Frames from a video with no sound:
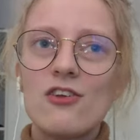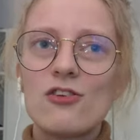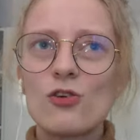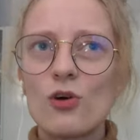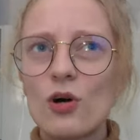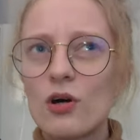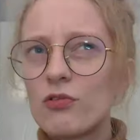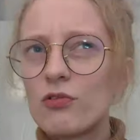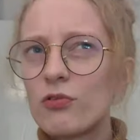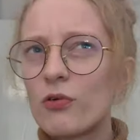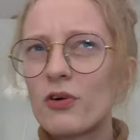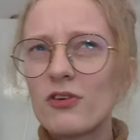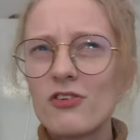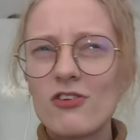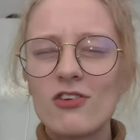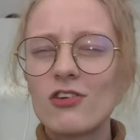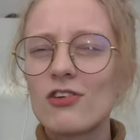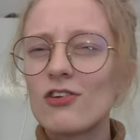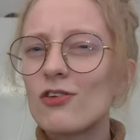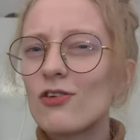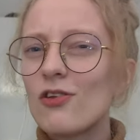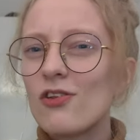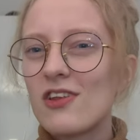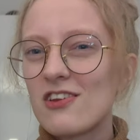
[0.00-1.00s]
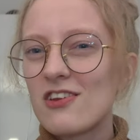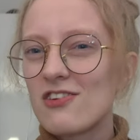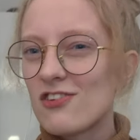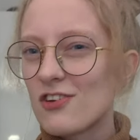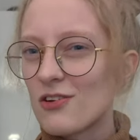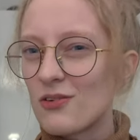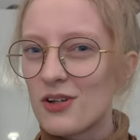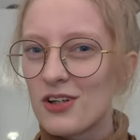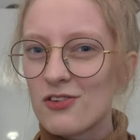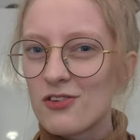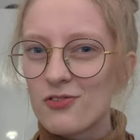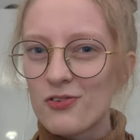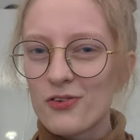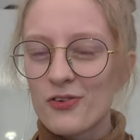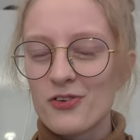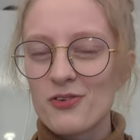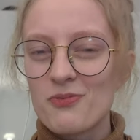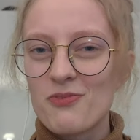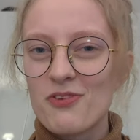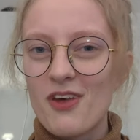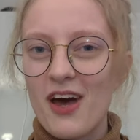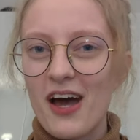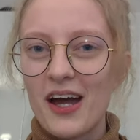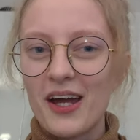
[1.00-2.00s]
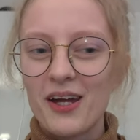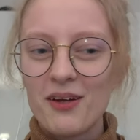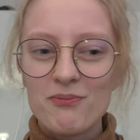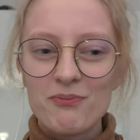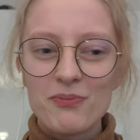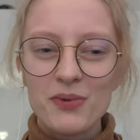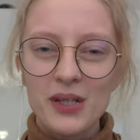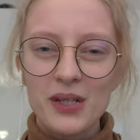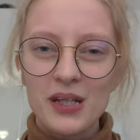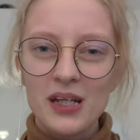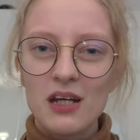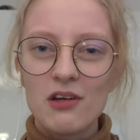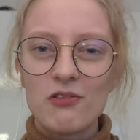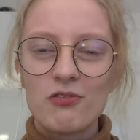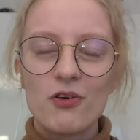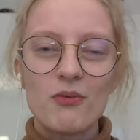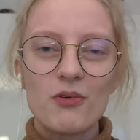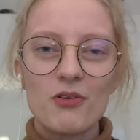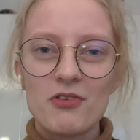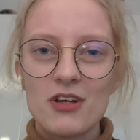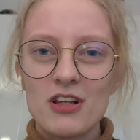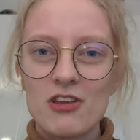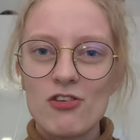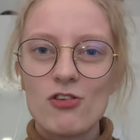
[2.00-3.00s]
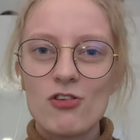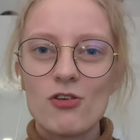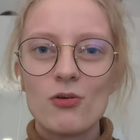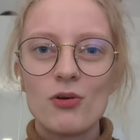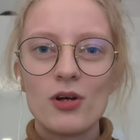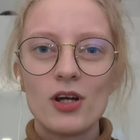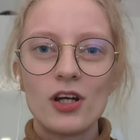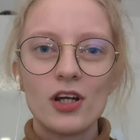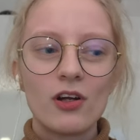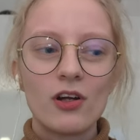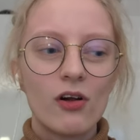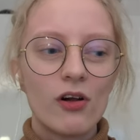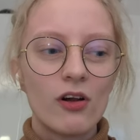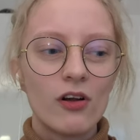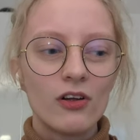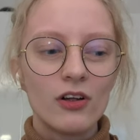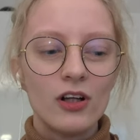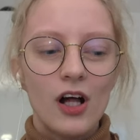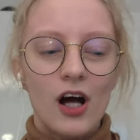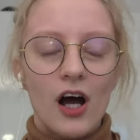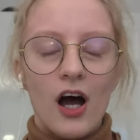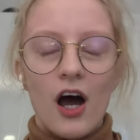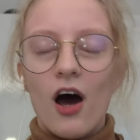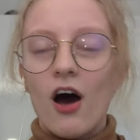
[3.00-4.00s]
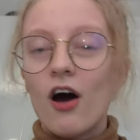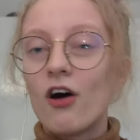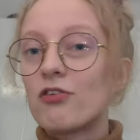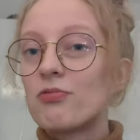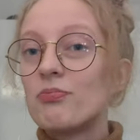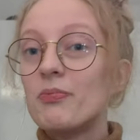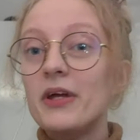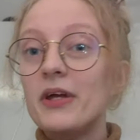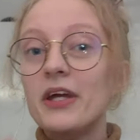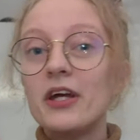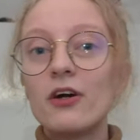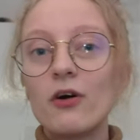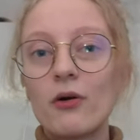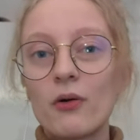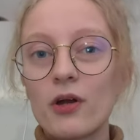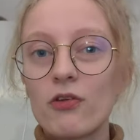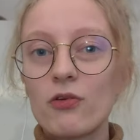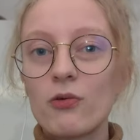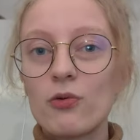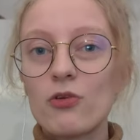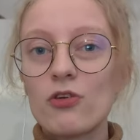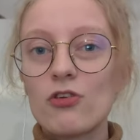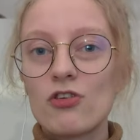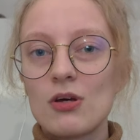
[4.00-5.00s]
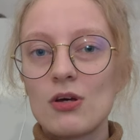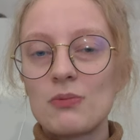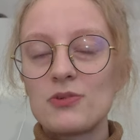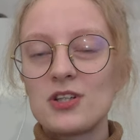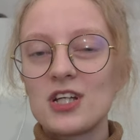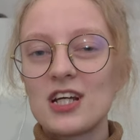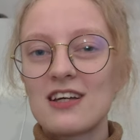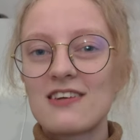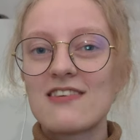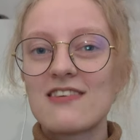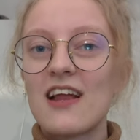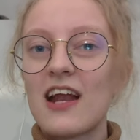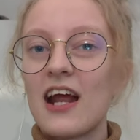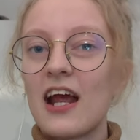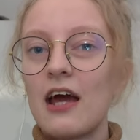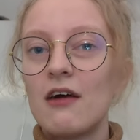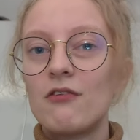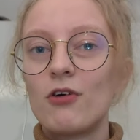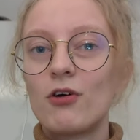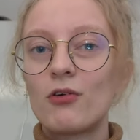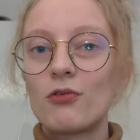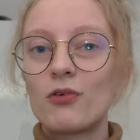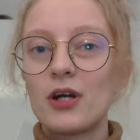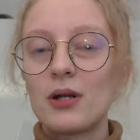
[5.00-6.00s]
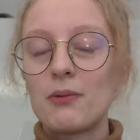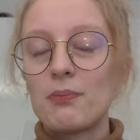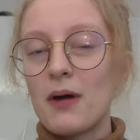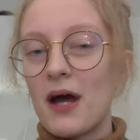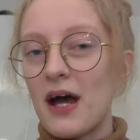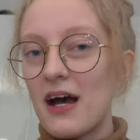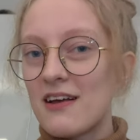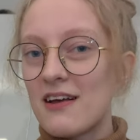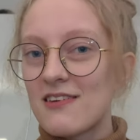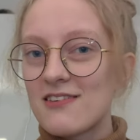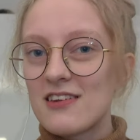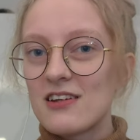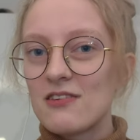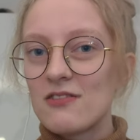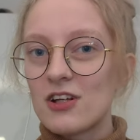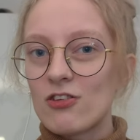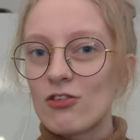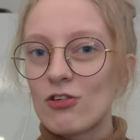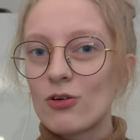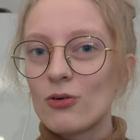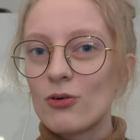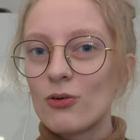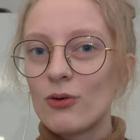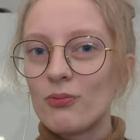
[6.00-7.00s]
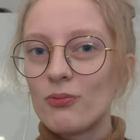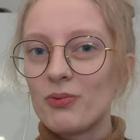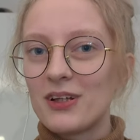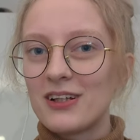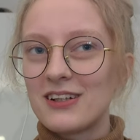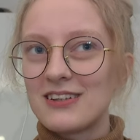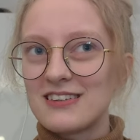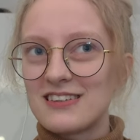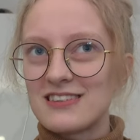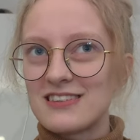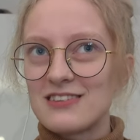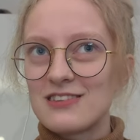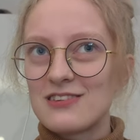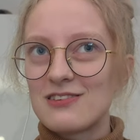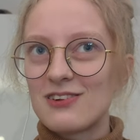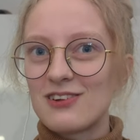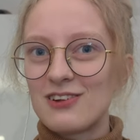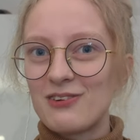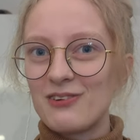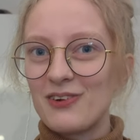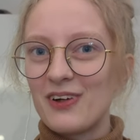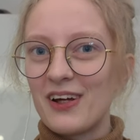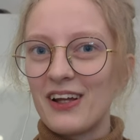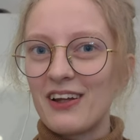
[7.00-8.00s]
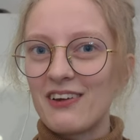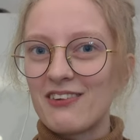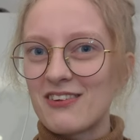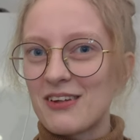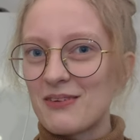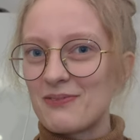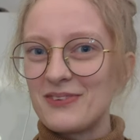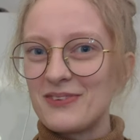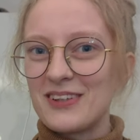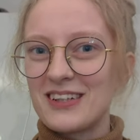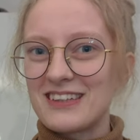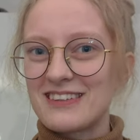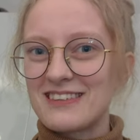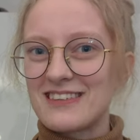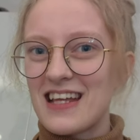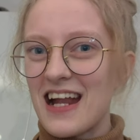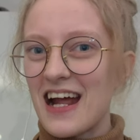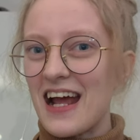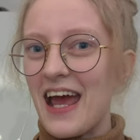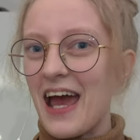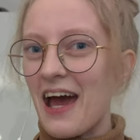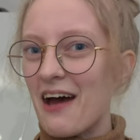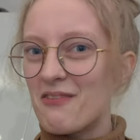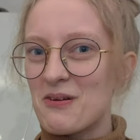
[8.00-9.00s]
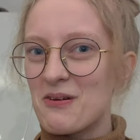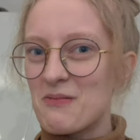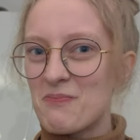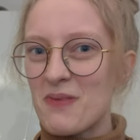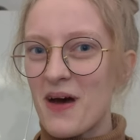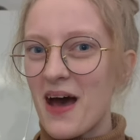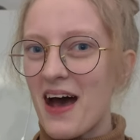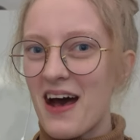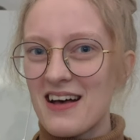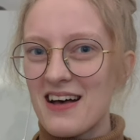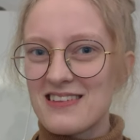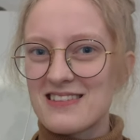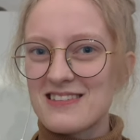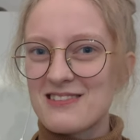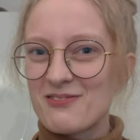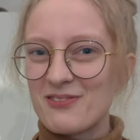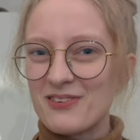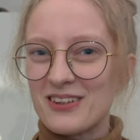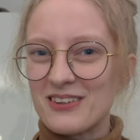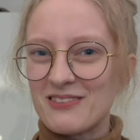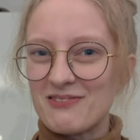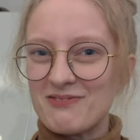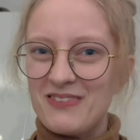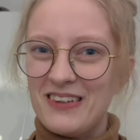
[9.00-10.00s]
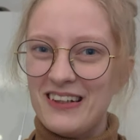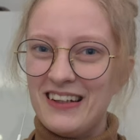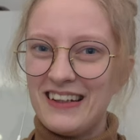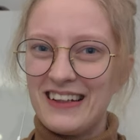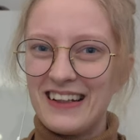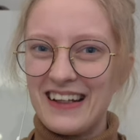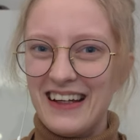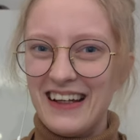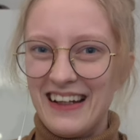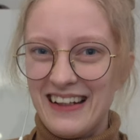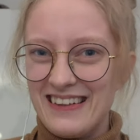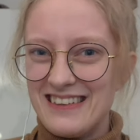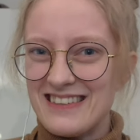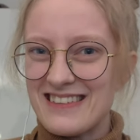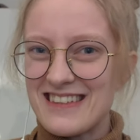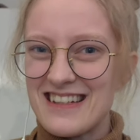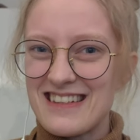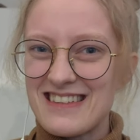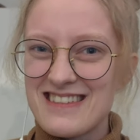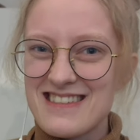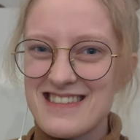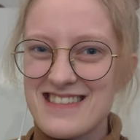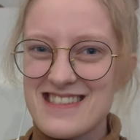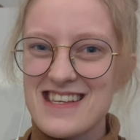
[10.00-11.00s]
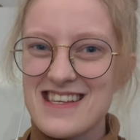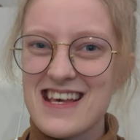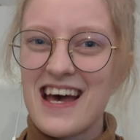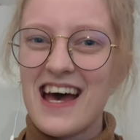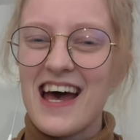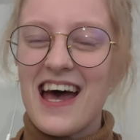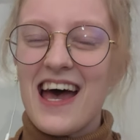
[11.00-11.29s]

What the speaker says: So I've wanting to do this series for some time, being a former vet student and all, of me going through the subjects that I have already passed in vet school, because doing subjects that I haven't passed wouldn't make any sense.